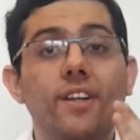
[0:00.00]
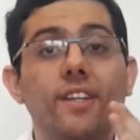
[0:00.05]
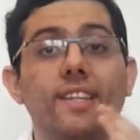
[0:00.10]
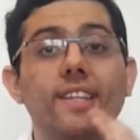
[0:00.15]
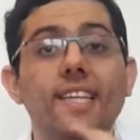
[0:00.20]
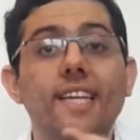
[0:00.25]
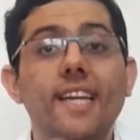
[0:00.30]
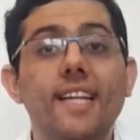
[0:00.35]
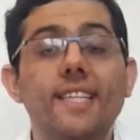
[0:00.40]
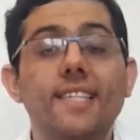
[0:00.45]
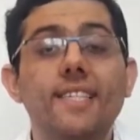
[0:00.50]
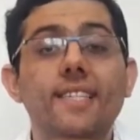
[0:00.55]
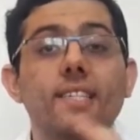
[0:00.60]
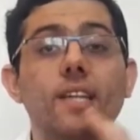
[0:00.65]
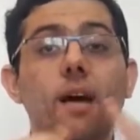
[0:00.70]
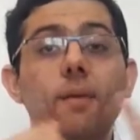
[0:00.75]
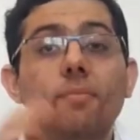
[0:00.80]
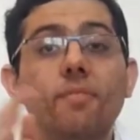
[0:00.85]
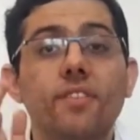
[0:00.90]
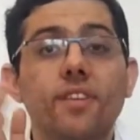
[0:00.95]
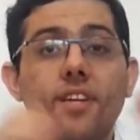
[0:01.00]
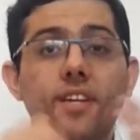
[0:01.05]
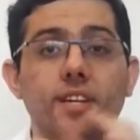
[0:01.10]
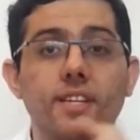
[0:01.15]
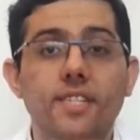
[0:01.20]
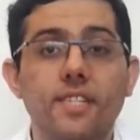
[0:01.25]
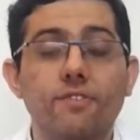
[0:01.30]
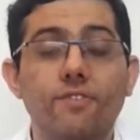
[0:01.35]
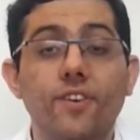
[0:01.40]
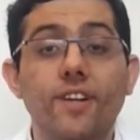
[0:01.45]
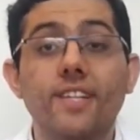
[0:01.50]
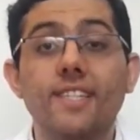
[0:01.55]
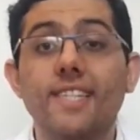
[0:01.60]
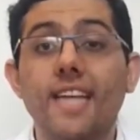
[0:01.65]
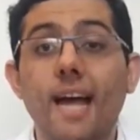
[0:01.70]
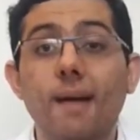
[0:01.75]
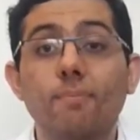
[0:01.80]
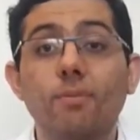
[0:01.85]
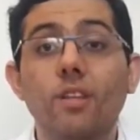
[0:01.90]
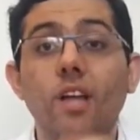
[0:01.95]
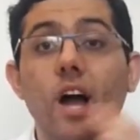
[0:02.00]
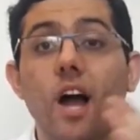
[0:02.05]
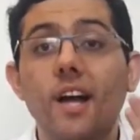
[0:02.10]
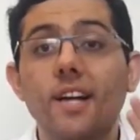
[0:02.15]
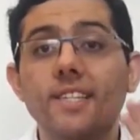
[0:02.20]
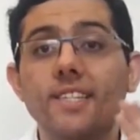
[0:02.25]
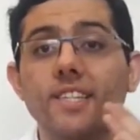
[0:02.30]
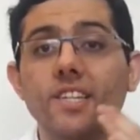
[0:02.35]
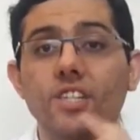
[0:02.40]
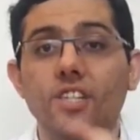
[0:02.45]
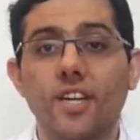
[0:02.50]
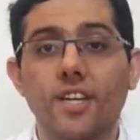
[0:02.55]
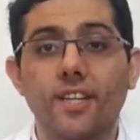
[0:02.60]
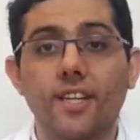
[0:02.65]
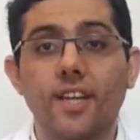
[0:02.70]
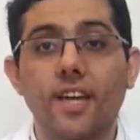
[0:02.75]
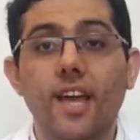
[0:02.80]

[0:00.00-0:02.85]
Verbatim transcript: needs some things, for example oxygen,